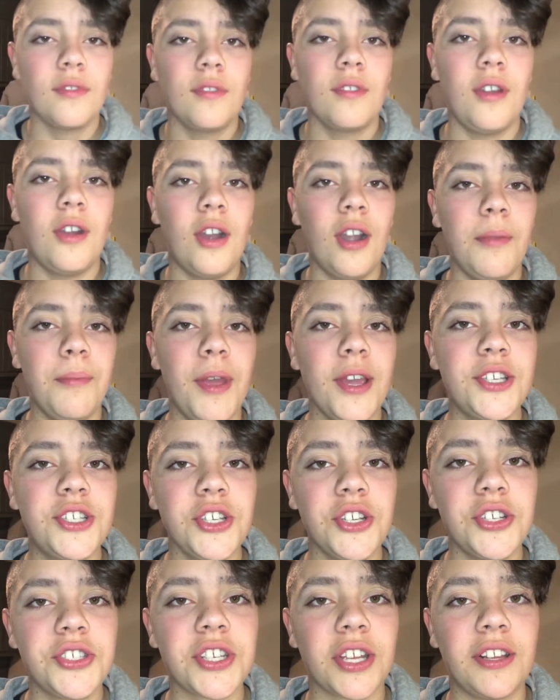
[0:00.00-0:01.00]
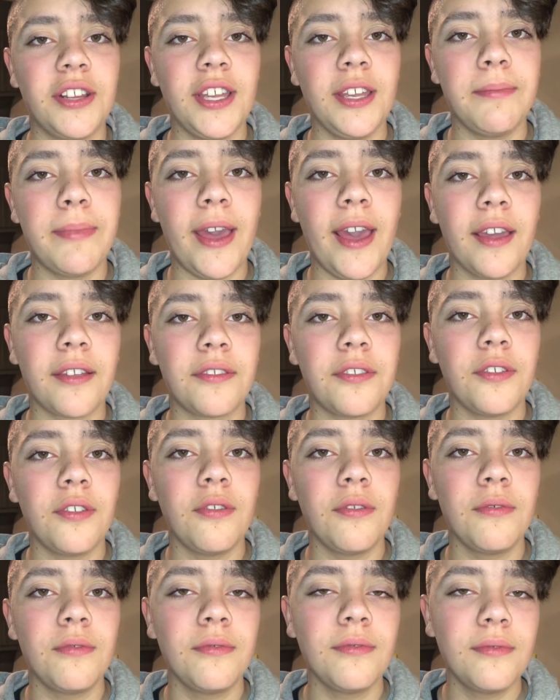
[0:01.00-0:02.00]
Alright, make sure it's a clean bag
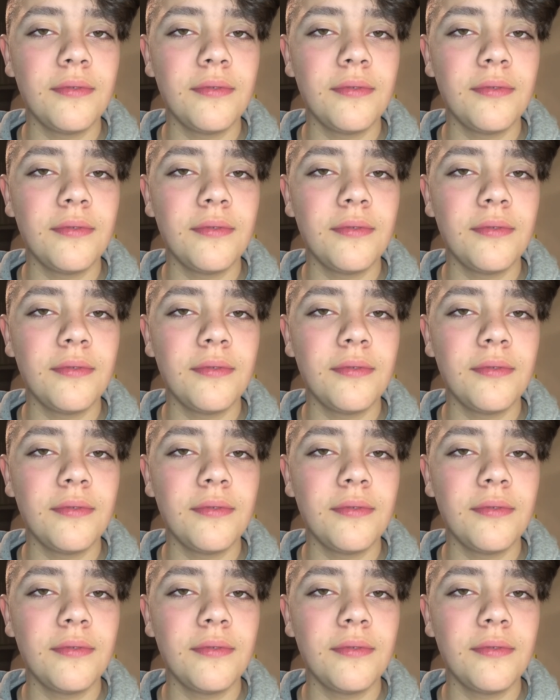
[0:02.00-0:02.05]
too.